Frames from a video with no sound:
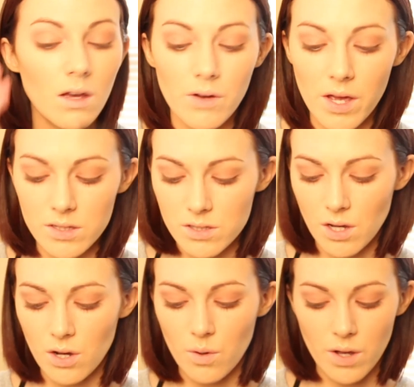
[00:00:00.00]
Okay,
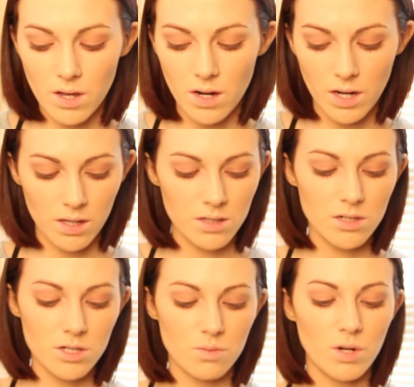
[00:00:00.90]
so I like to
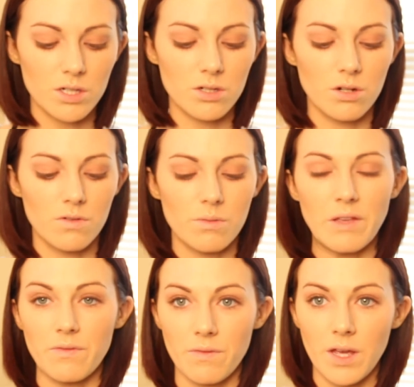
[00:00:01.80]
just wash it off on
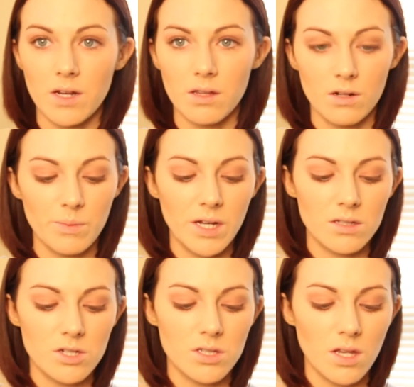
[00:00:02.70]
my hand a little
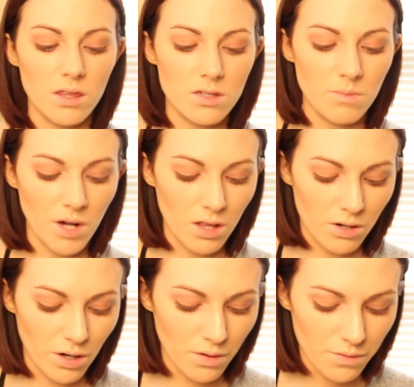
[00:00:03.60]
bit just to get some
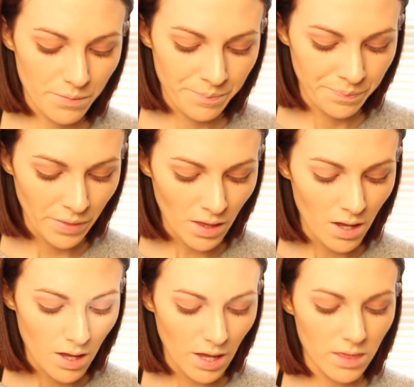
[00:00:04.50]
color off.
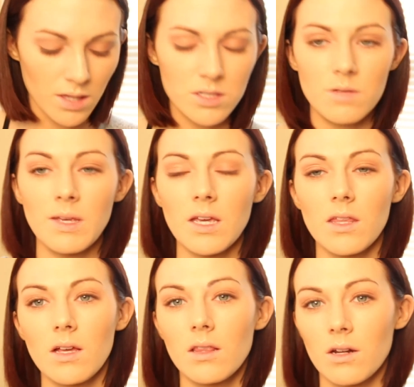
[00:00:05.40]
And then to make it
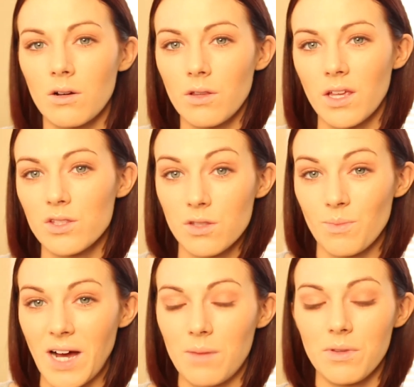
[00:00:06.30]
like a little, like to
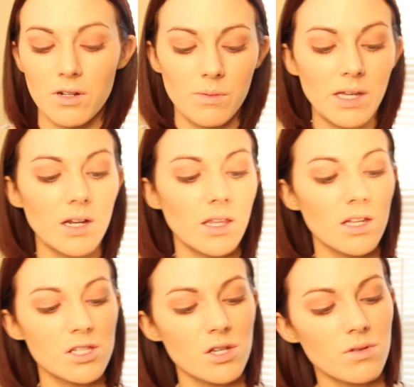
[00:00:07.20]
pop a little bit, I
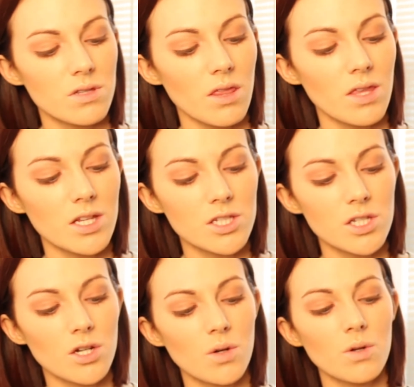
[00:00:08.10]
like to use these
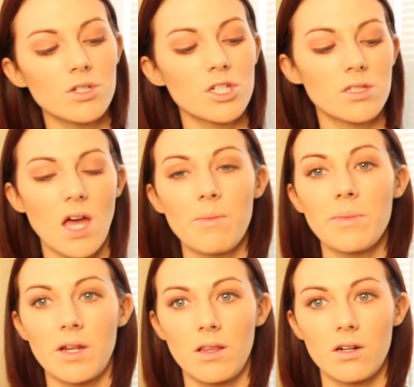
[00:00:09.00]
two, just dab them
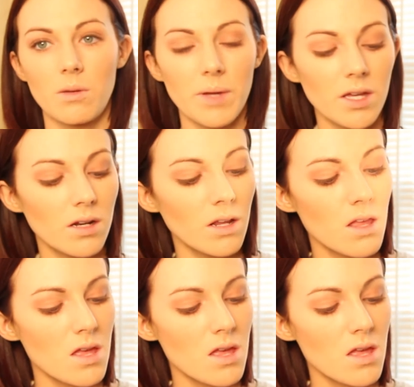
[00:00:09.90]
in a little bit.